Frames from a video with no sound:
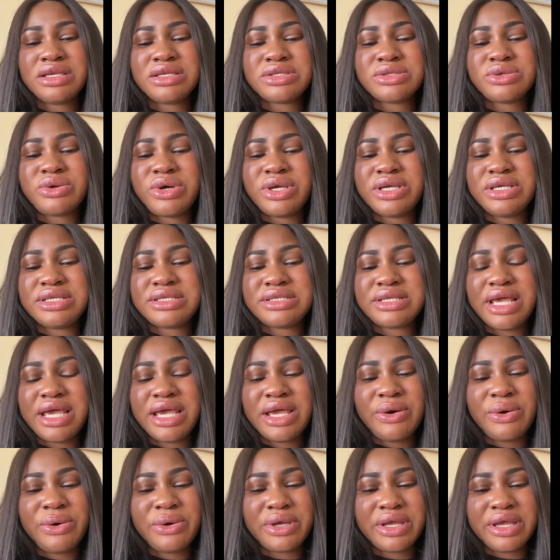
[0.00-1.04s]
So he
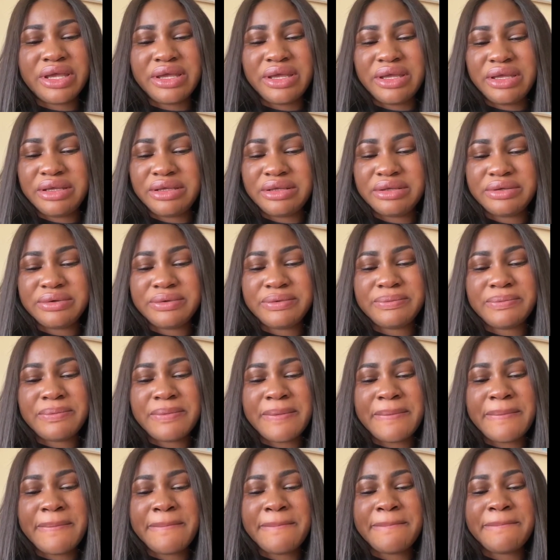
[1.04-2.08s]
said, okay,
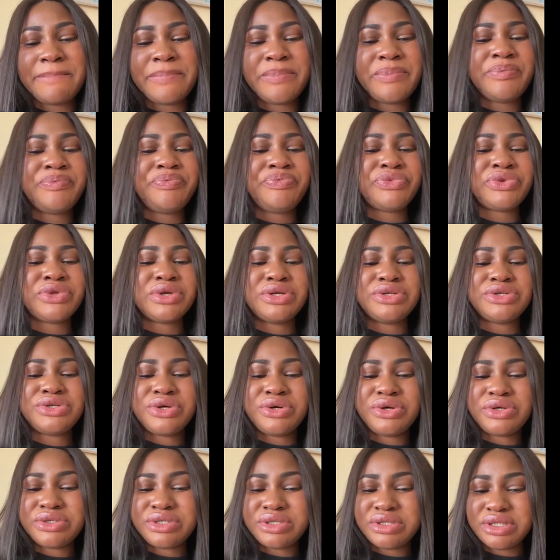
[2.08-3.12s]

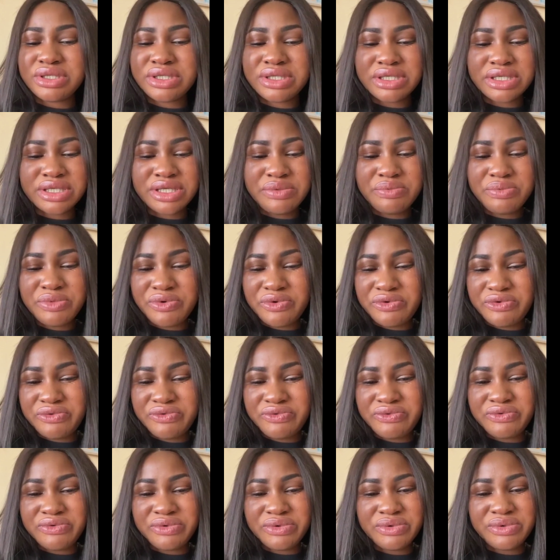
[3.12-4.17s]
don't remove
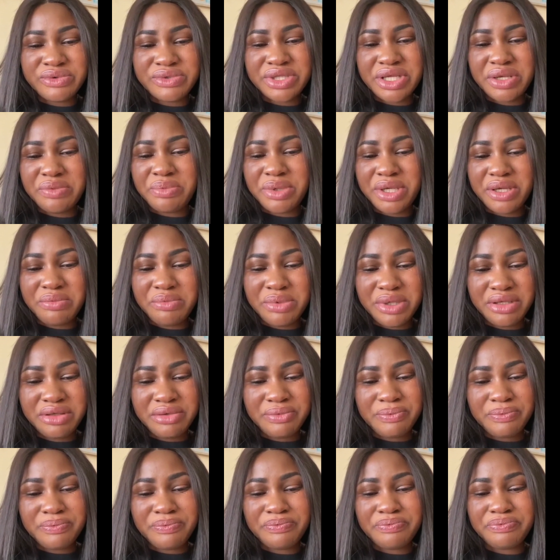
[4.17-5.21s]
the baby.
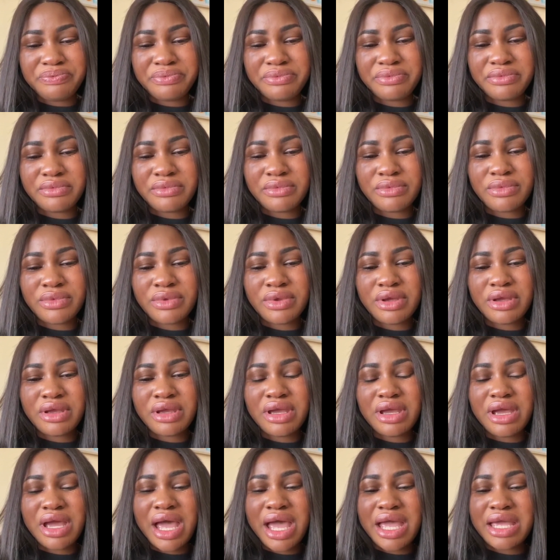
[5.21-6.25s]

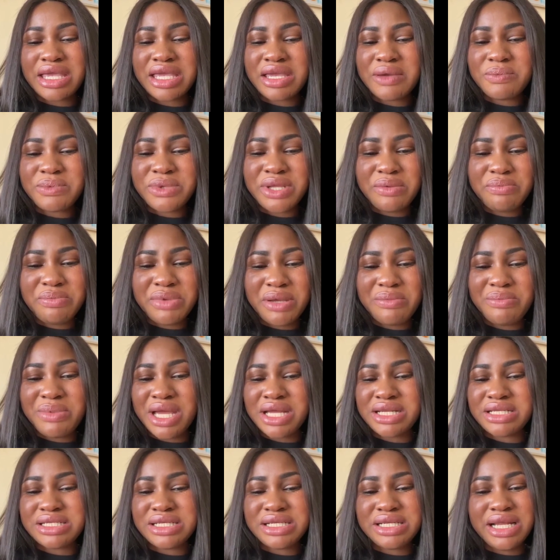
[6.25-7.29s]
I keep the baby
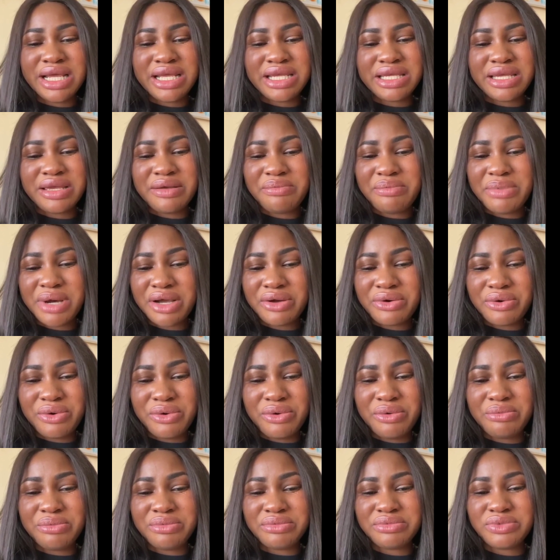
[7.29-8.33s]
until I came back
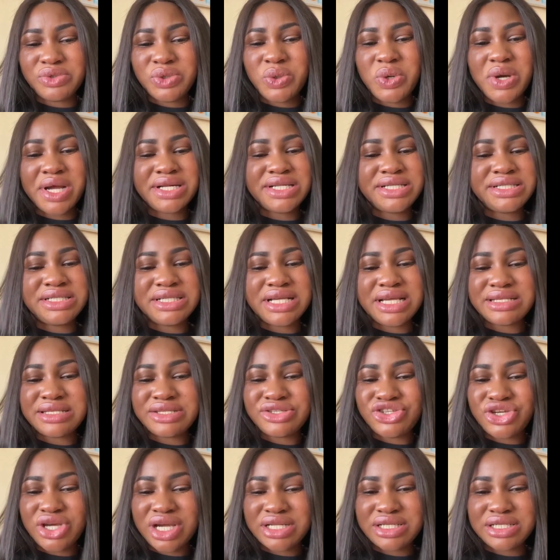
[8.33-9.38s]
home. We were
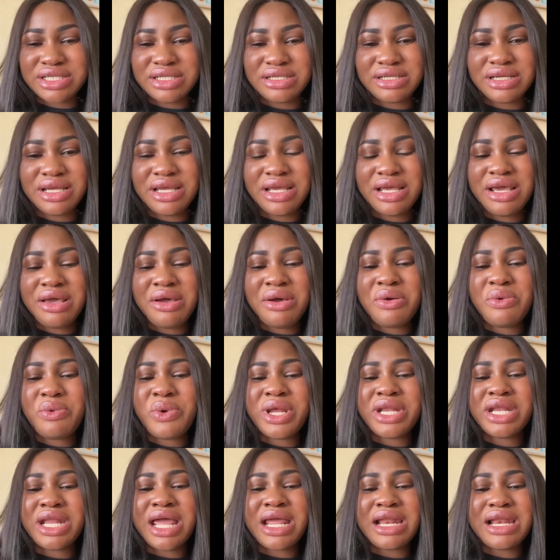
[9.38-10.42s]
just chatting.
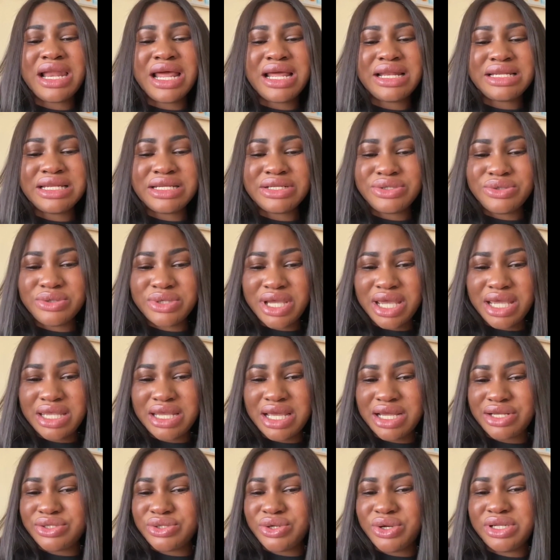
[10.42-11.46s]
When I landed to
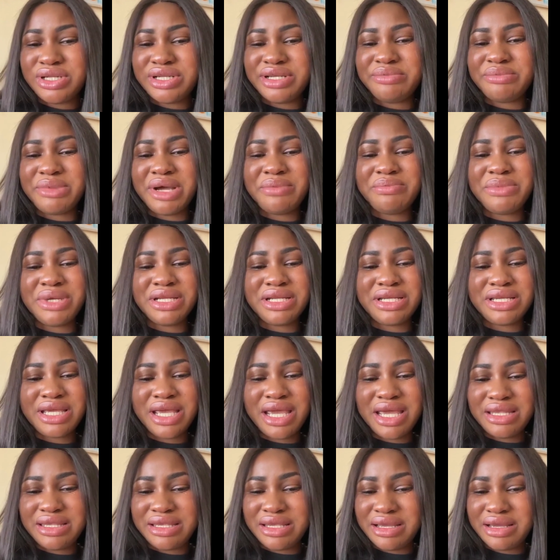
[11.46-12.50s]
Kenya, I told him I'm in
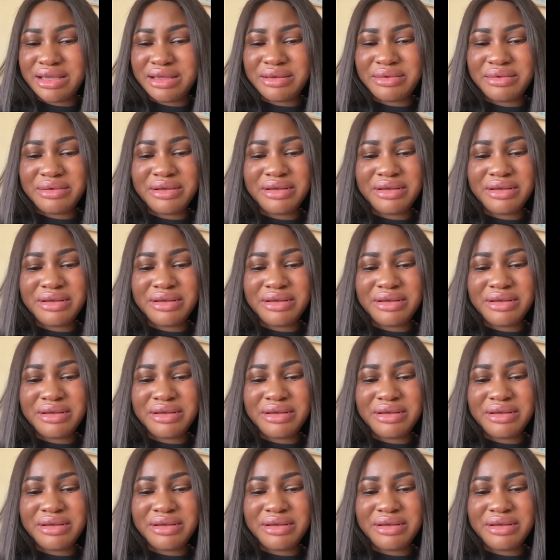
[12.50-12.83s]
Kenya.